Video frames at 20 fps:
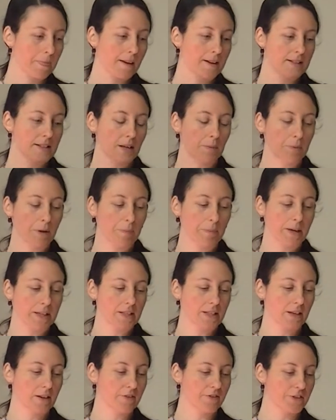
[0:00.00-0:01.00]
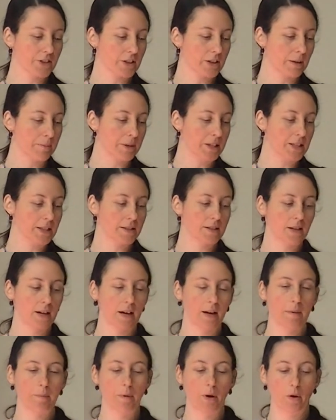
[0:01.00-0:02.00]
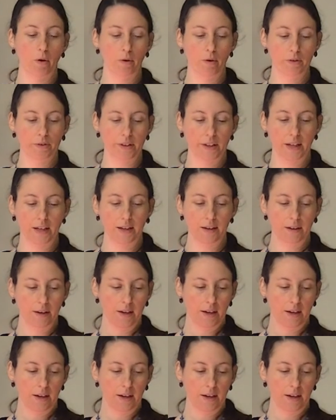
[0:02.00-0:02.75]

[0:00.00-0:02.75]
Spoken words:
Supplementing for a limited time only